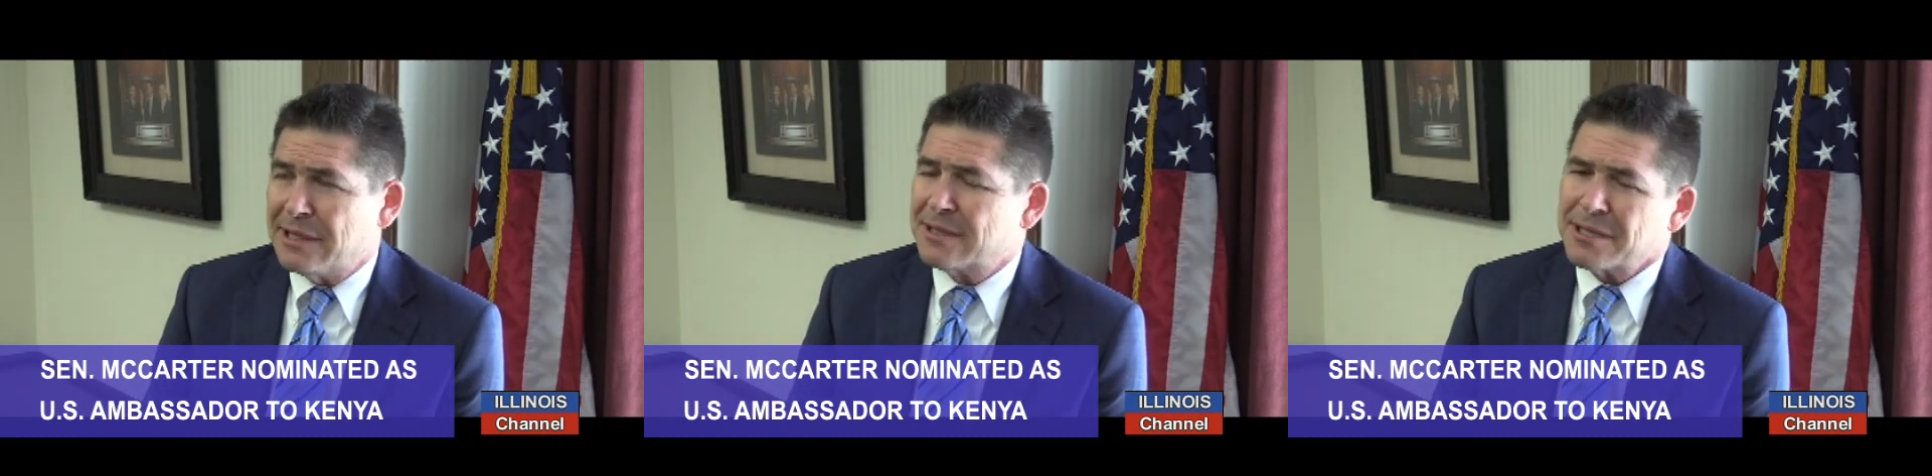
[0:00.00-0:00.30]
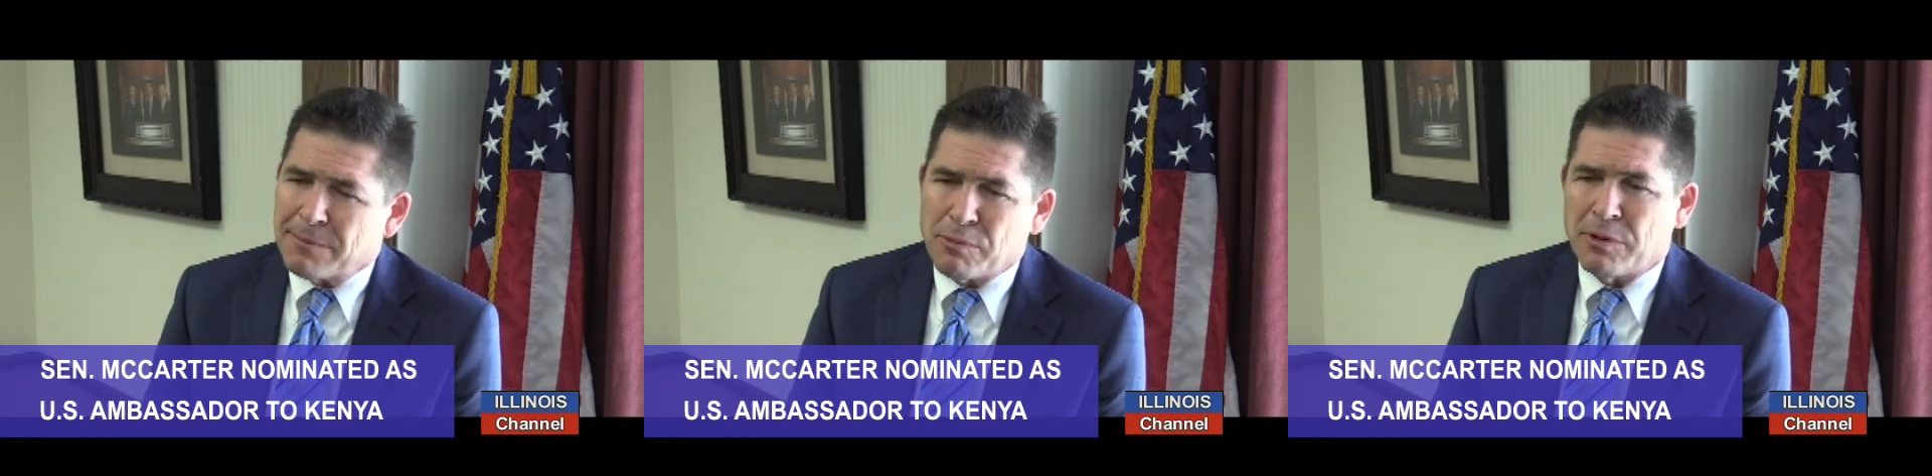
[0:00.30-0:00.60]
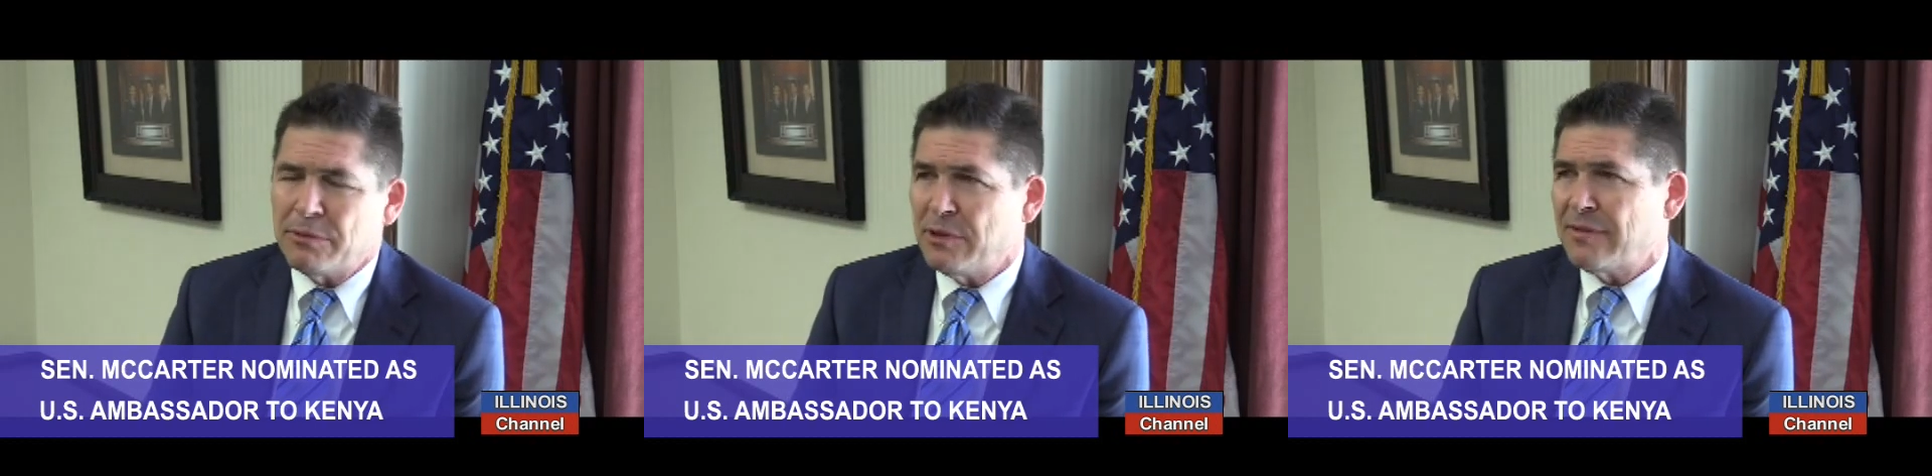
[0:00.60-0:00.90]
At some
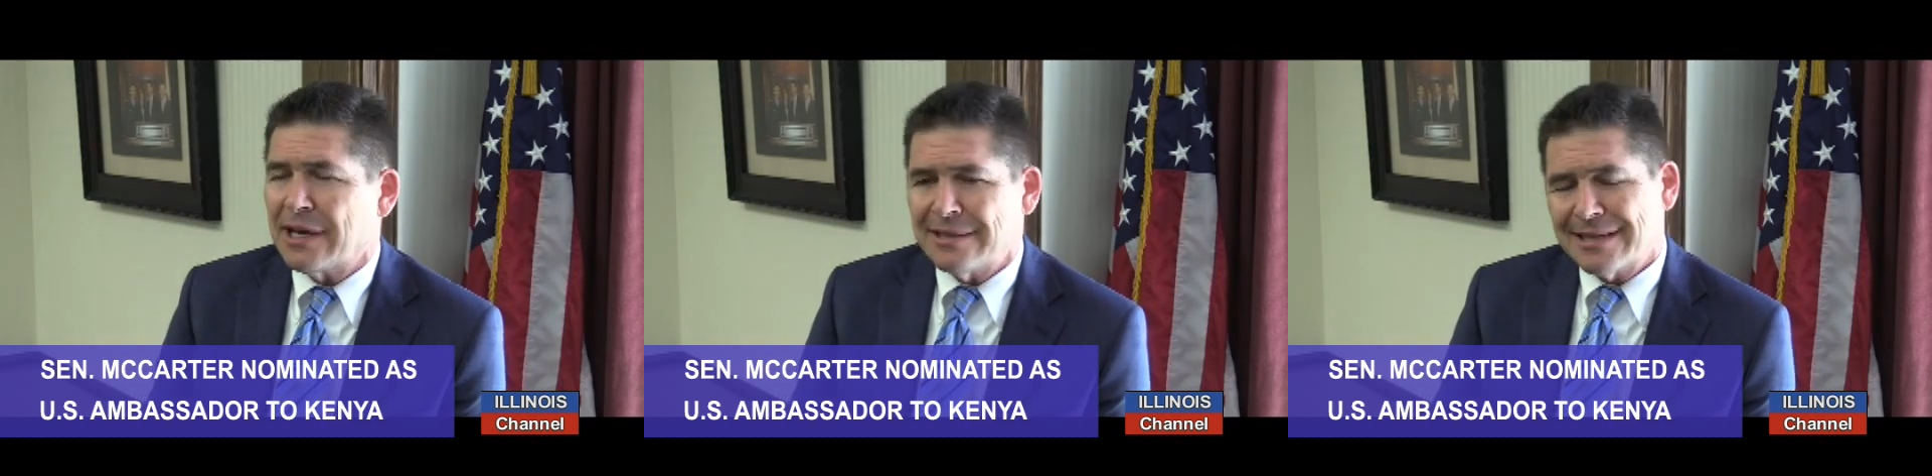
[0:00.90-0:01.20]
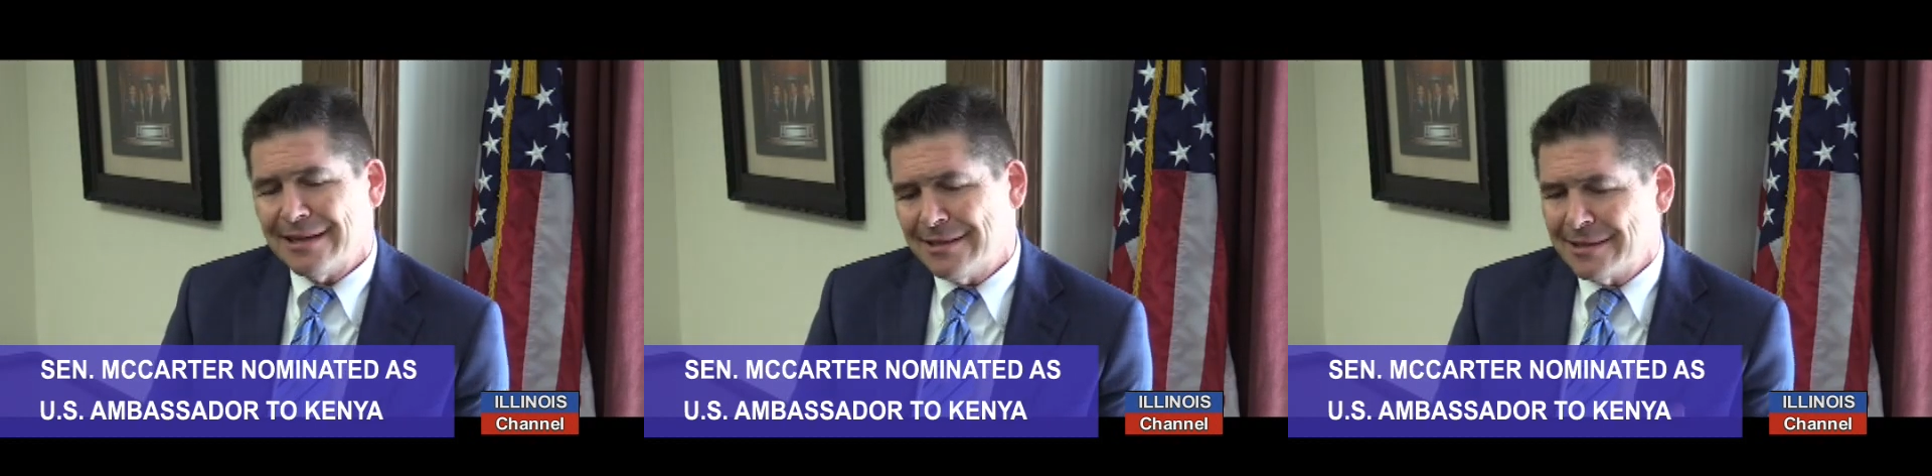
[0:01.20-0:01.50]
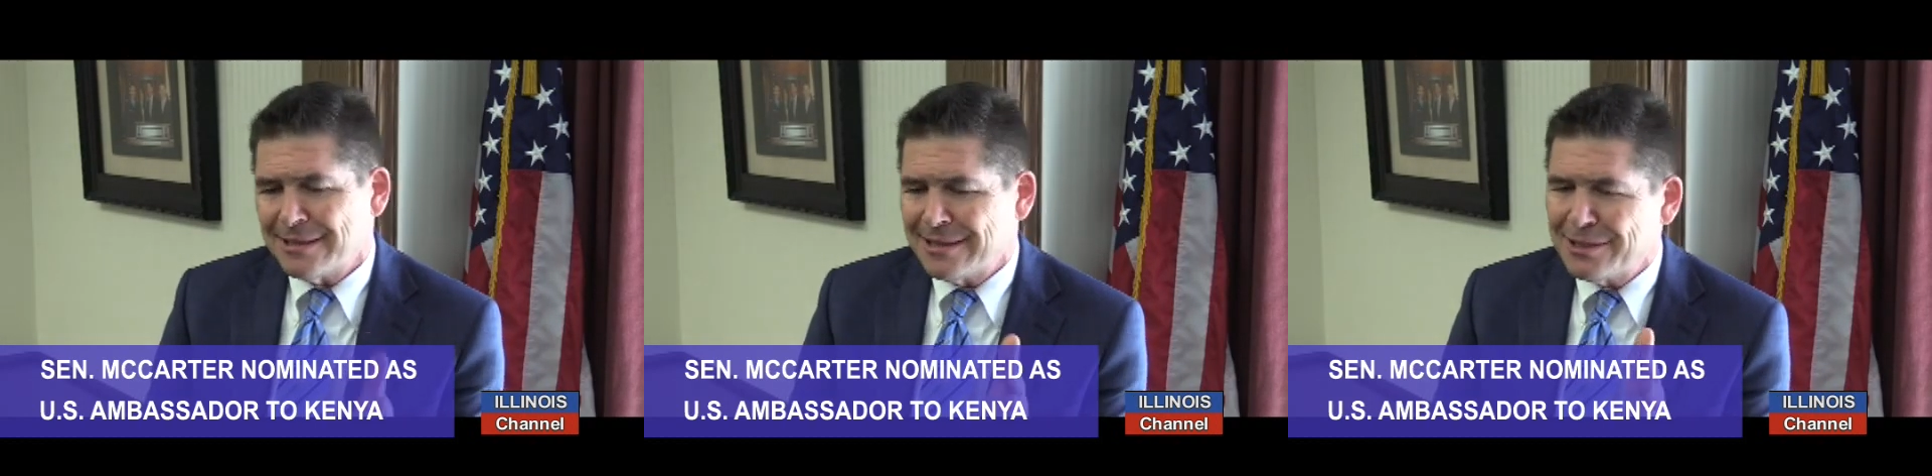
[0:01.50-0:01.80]
point we've got to say
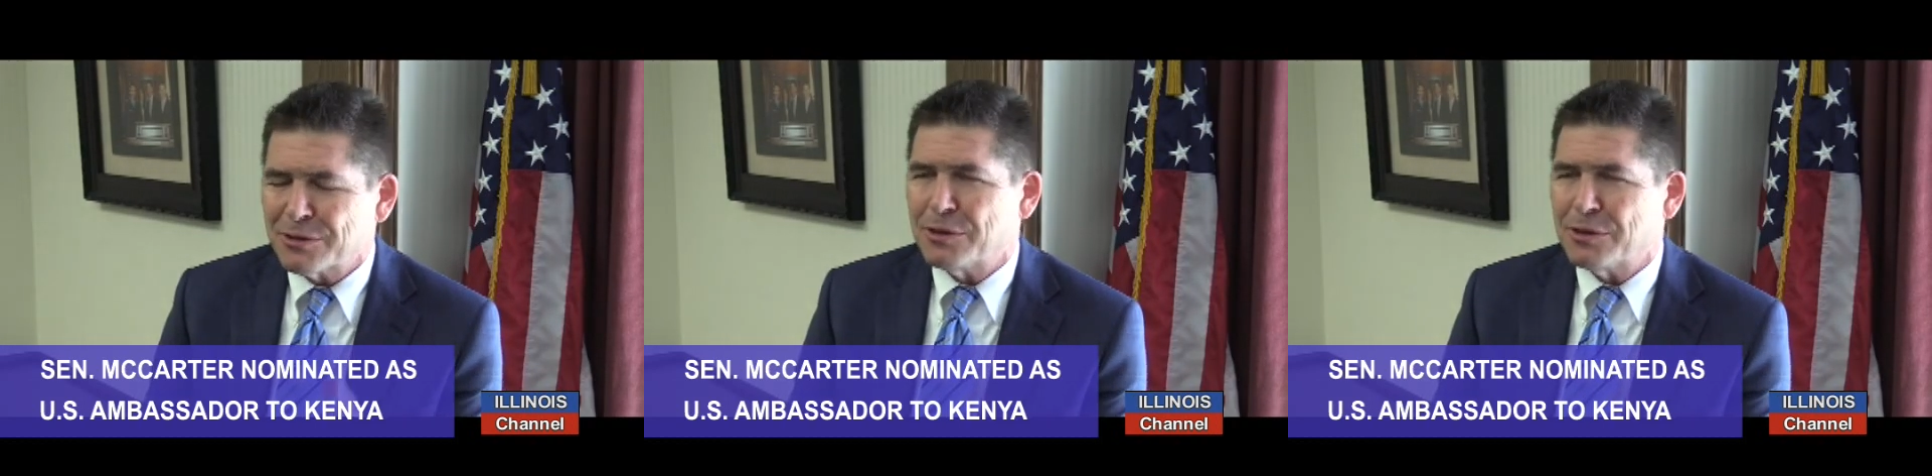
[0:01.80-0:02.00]
this is these are